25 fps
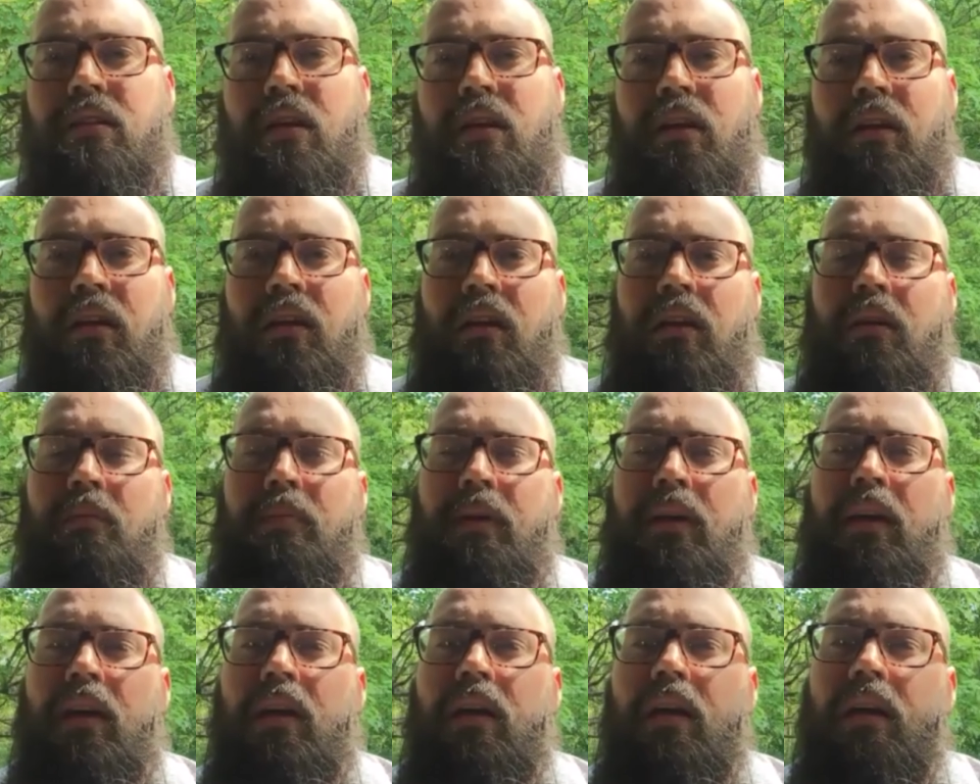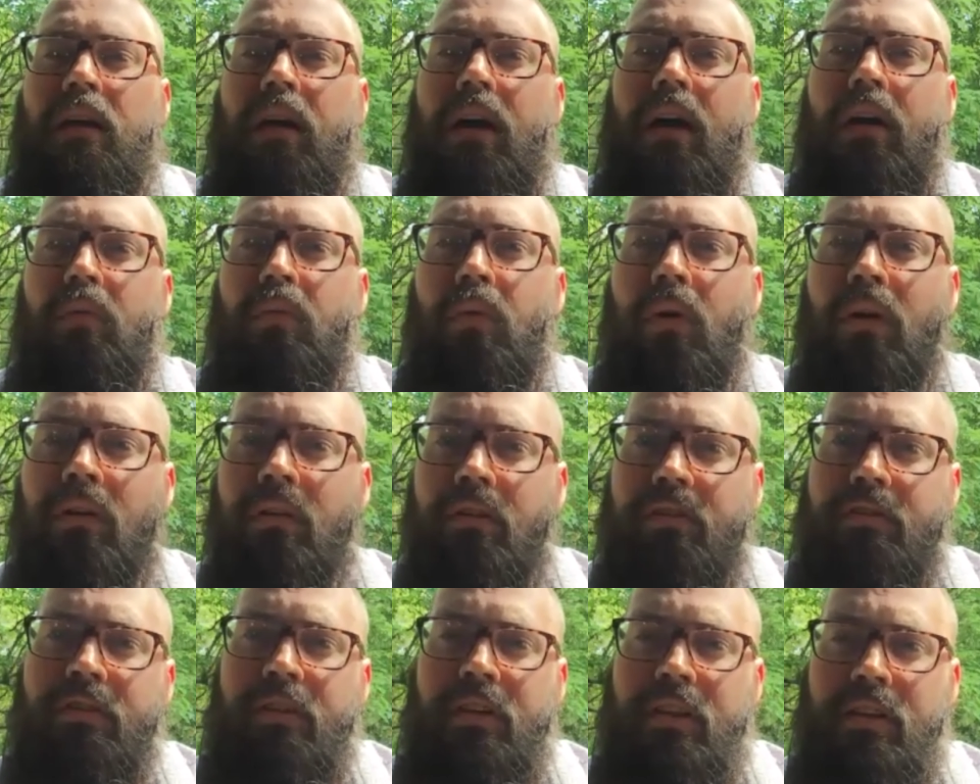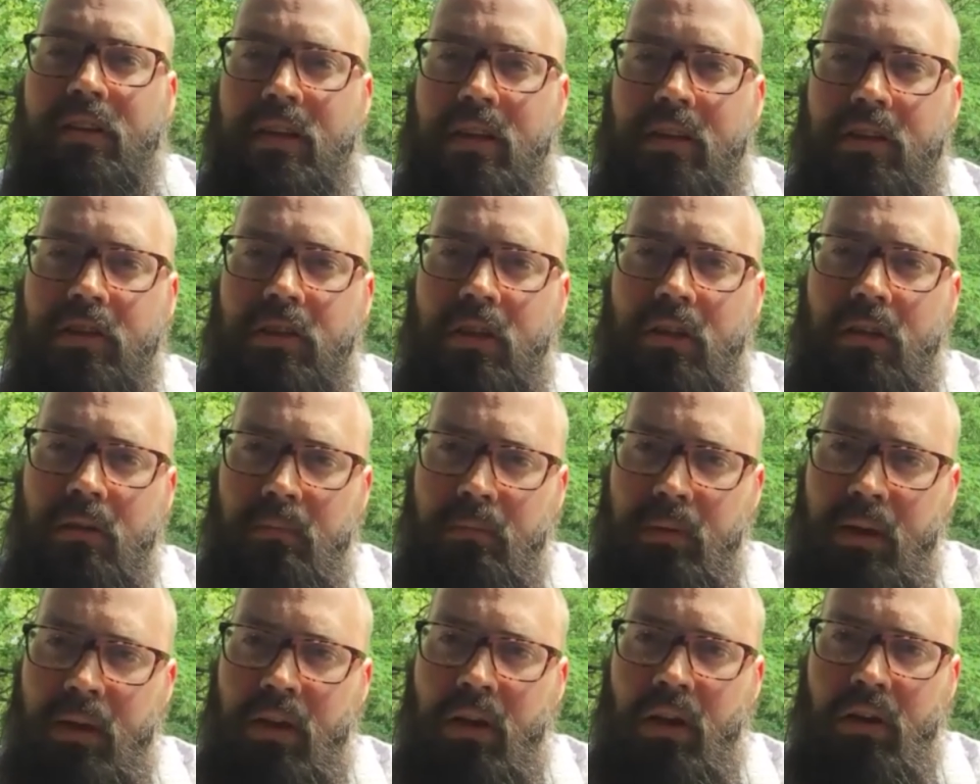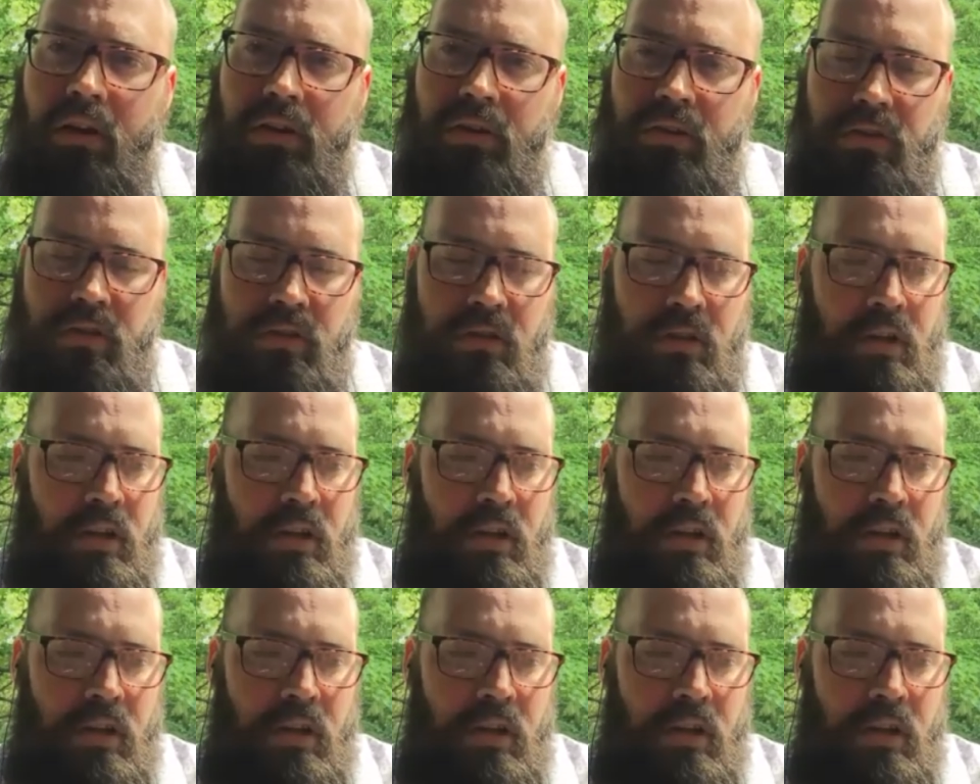are going to be a wonderful addition, because